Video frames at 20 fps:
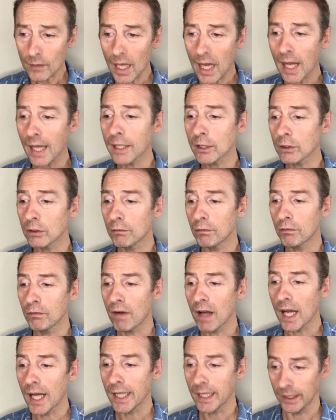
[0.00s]
I could
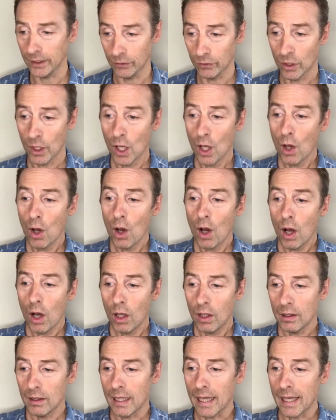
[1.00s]
find
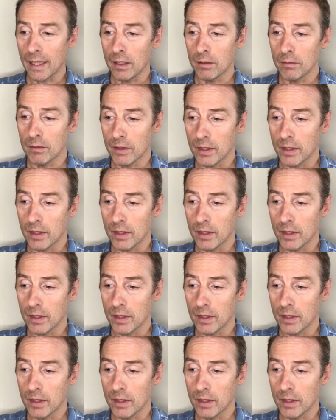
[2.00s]
like